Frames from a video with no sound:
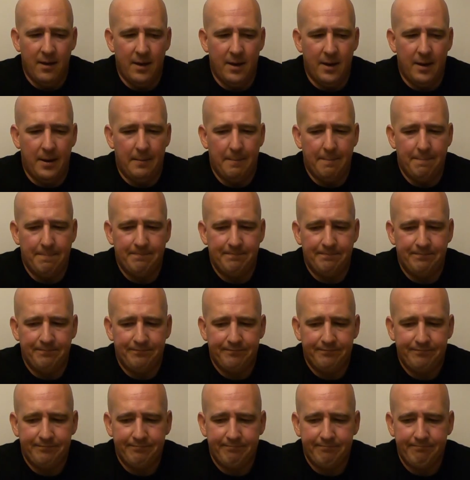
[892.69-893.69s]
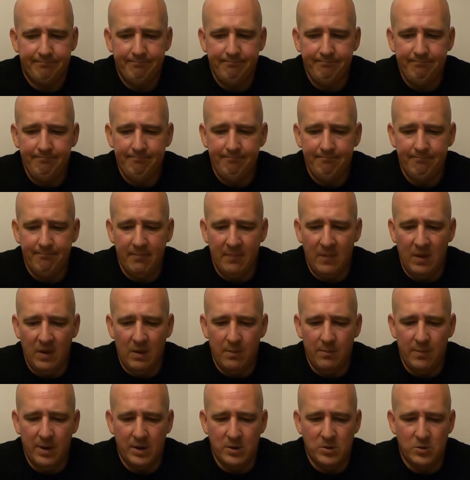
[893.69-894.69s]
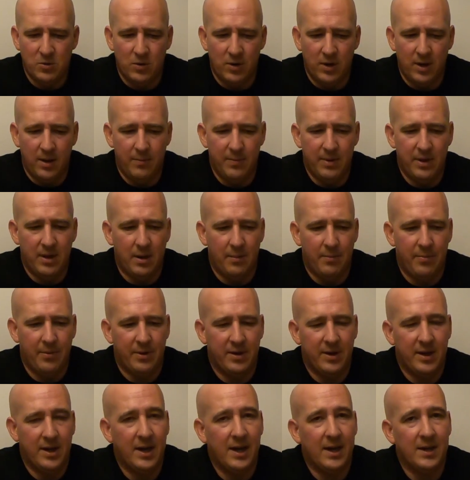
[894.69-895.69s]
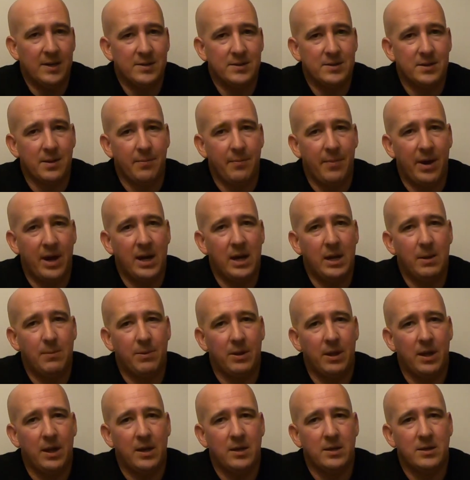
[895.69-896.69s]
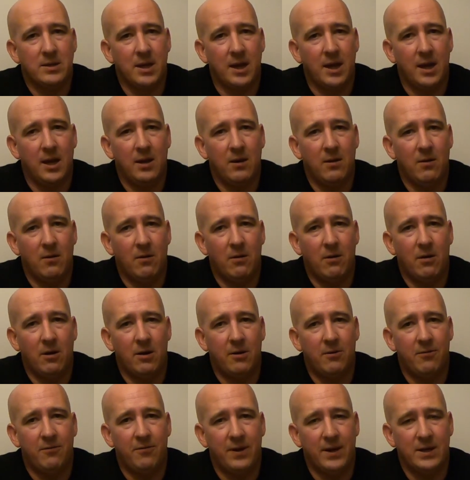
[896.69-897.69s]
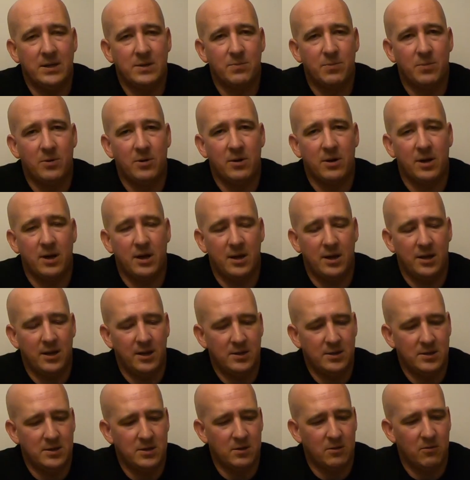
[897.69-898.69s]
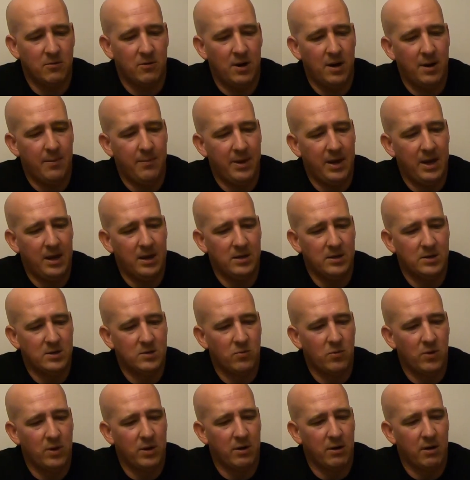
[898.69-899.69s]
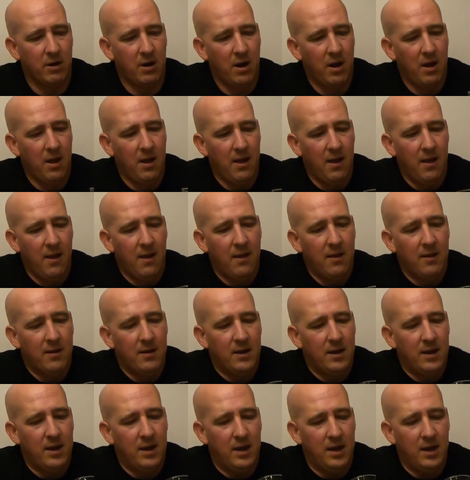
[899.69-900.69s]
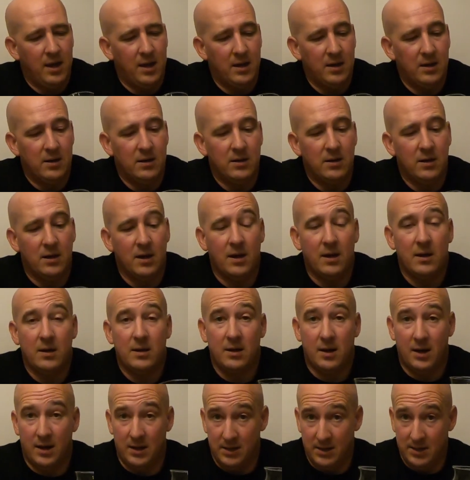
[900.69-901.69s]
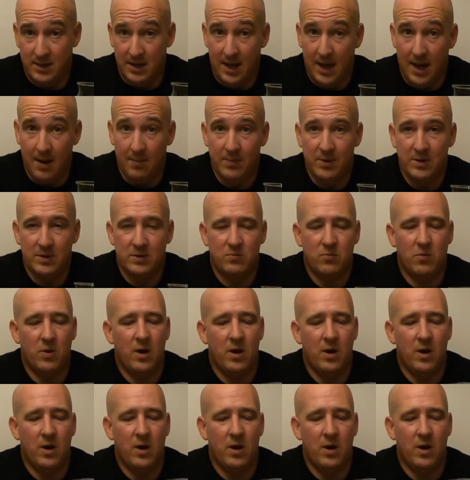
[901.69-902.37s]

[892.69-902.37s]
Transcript: Um, Make sure to hit me up as The Mighty Plantain on Facebook, Instagram, and Twitter, and uh, Untappd as